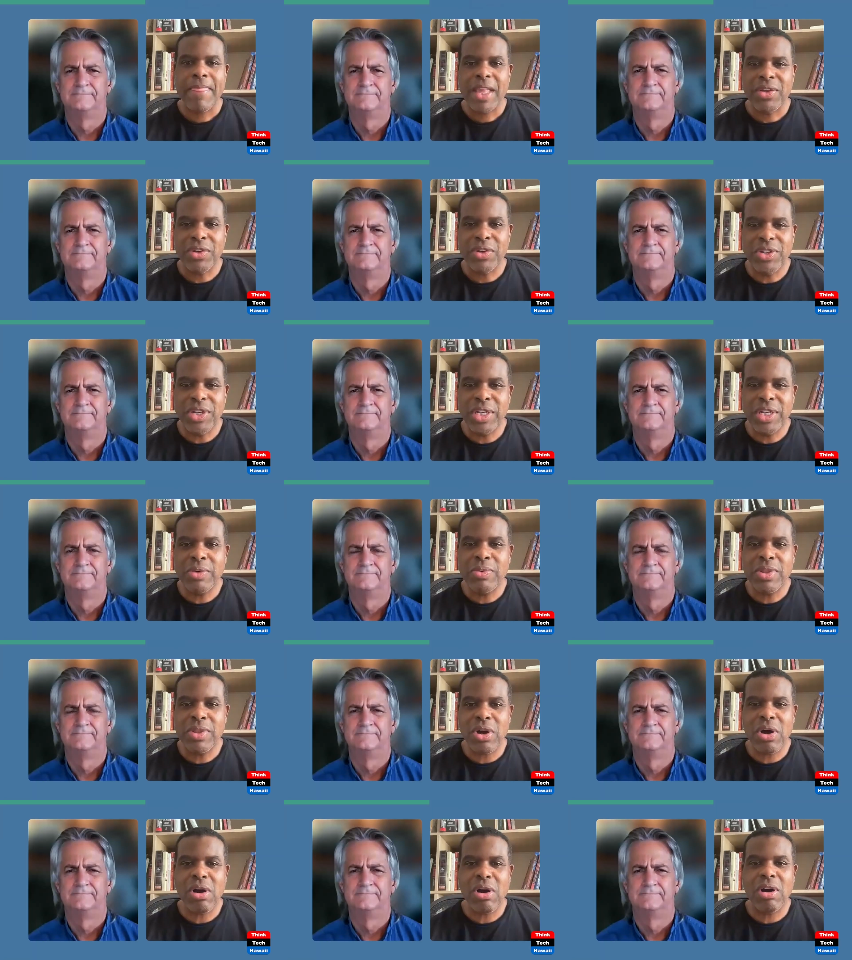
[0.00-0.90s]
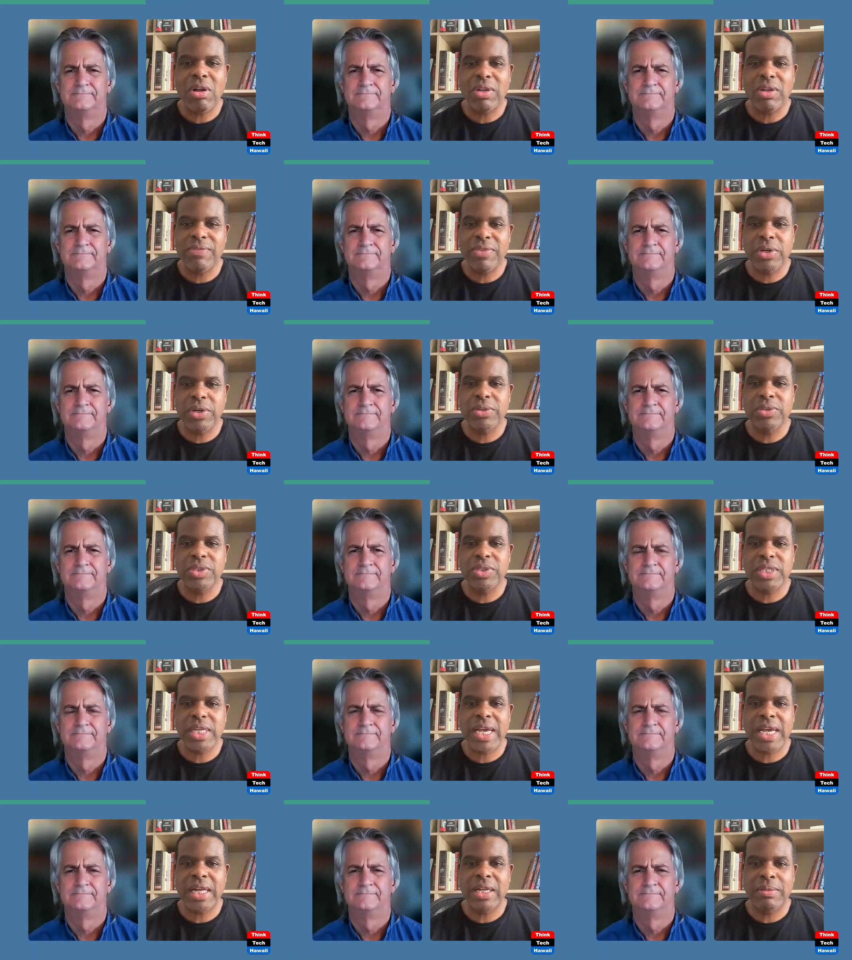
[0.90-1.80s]
Speaker 1: you're dealing with all of those
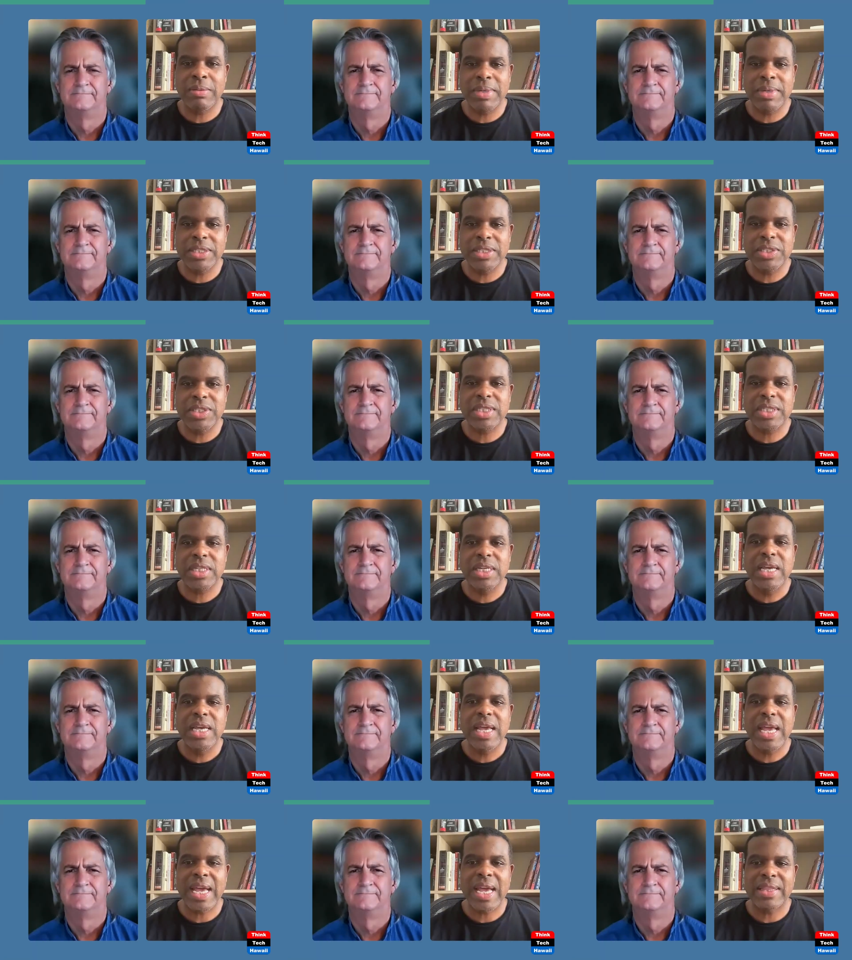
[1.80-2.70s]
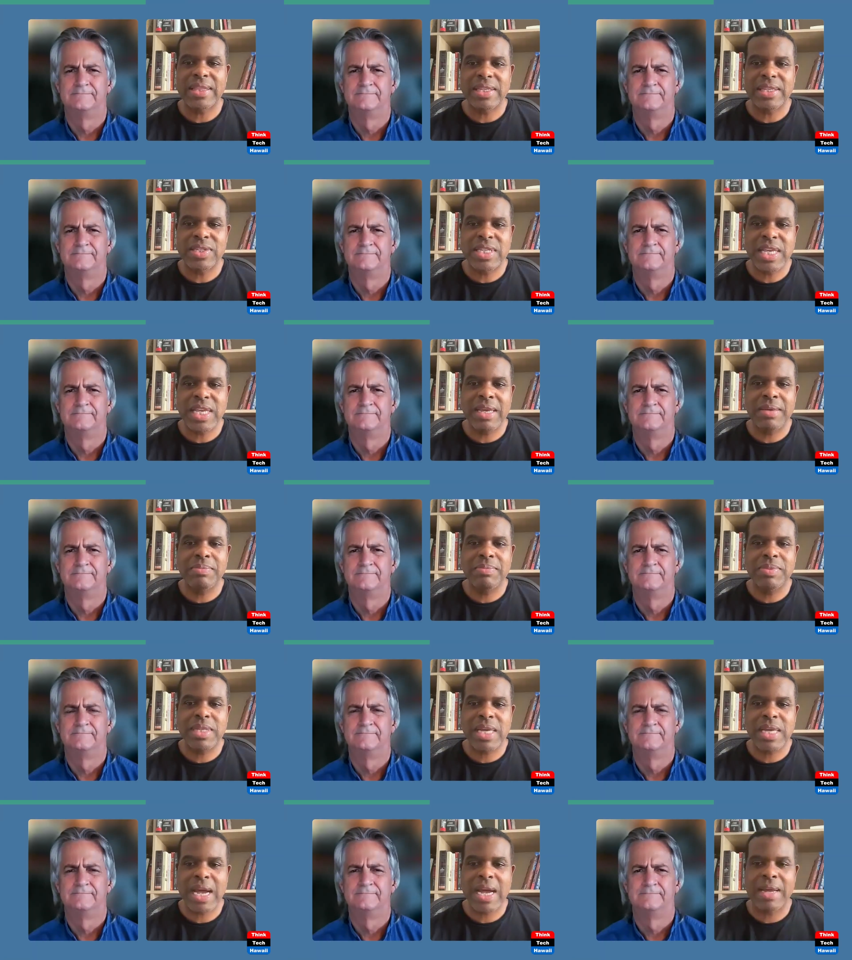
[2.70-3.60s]
elements at the same
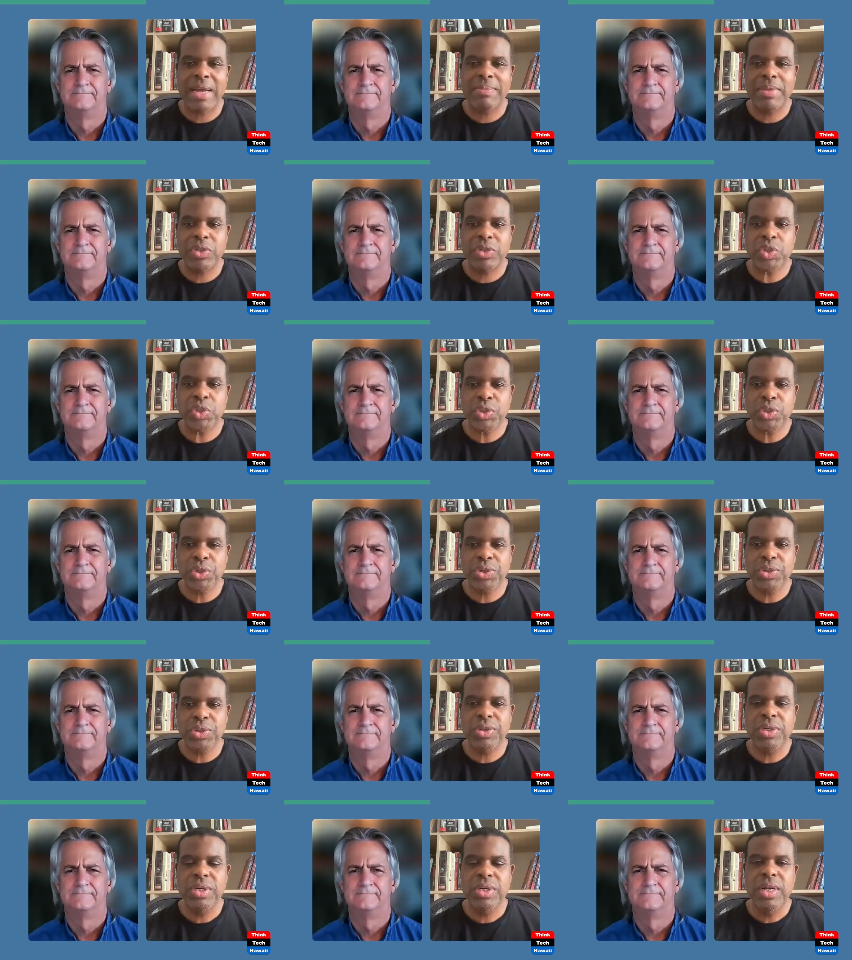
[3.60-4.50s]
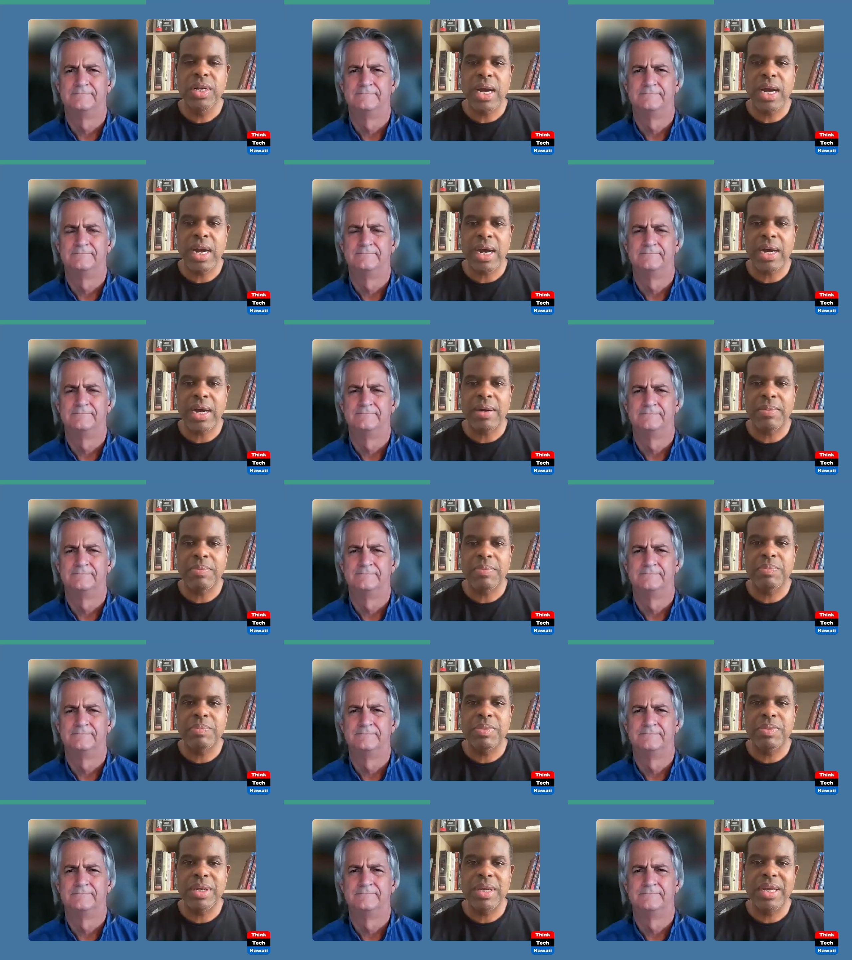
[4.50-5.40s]
time that you're
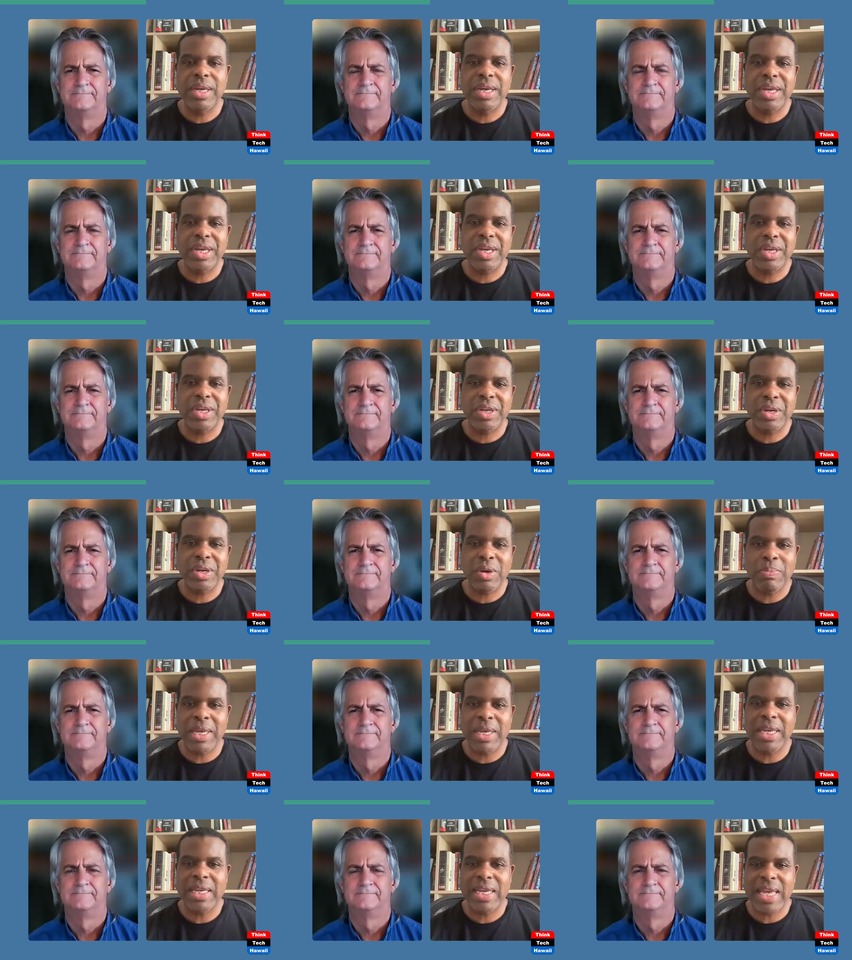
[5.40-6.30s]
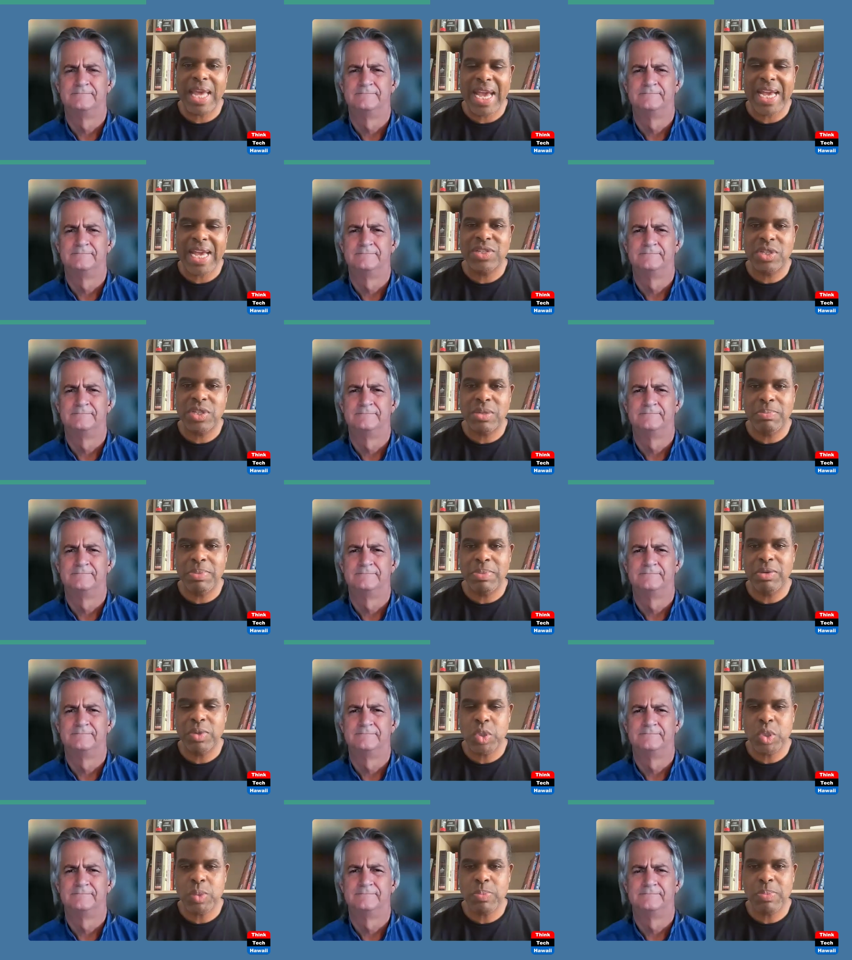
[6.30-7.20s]
um, eh, eh, you know being asked to be
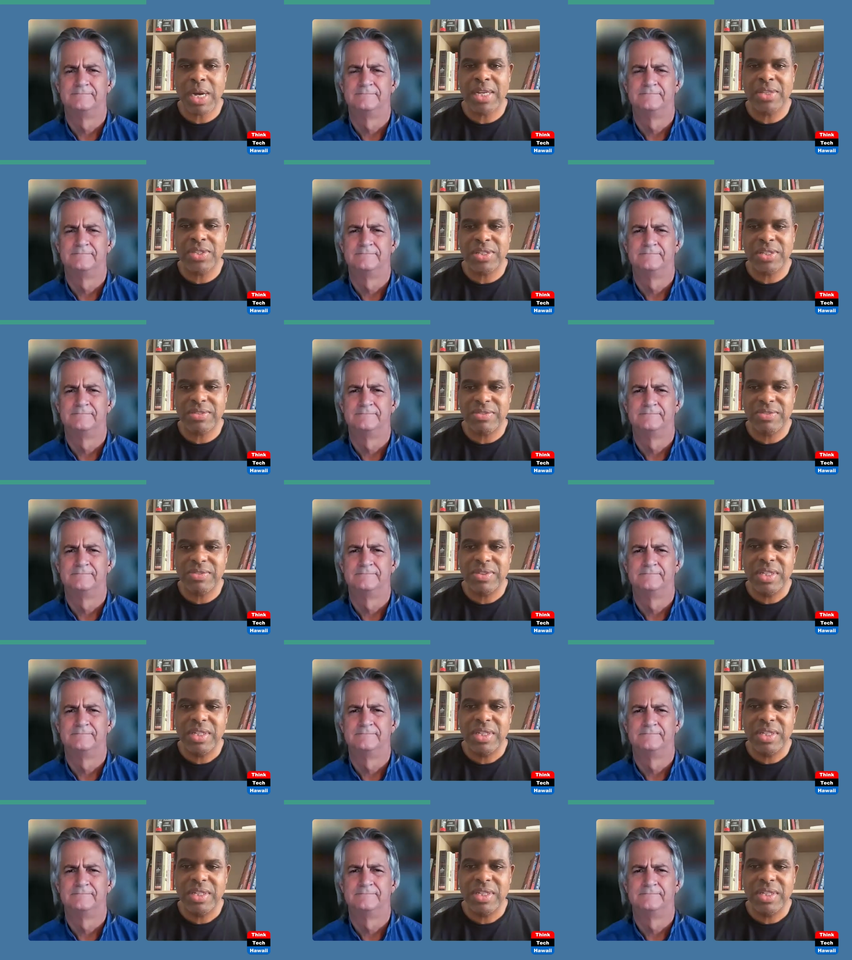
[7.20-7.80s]
responsive